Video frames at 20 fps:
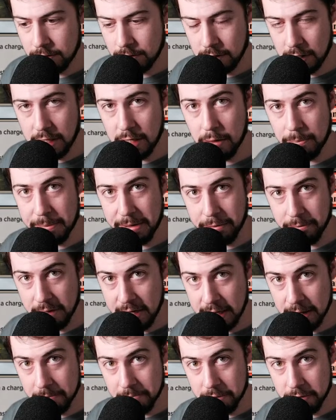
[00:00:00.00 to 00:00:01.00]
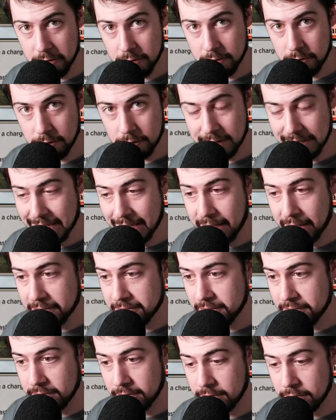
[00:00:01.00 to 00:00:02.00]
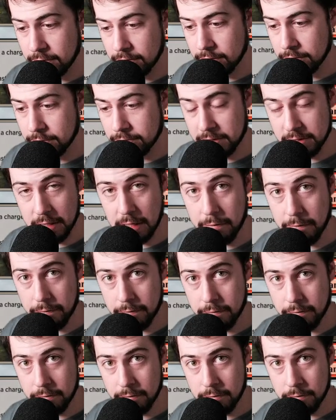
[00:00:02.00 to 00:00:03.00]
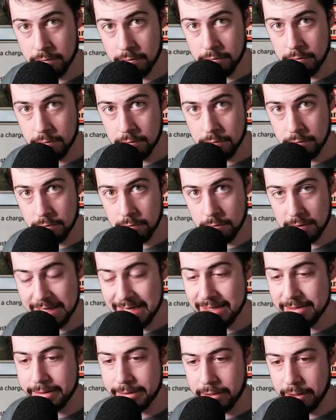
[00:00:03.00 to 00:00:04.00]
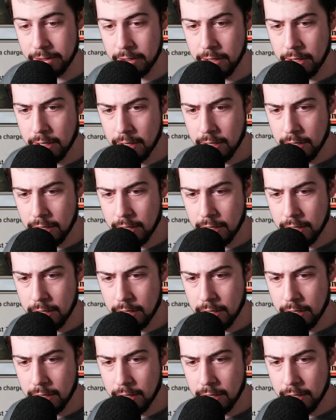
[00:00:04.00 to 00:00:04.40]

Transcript: going to help you ramp, cast stuff easier.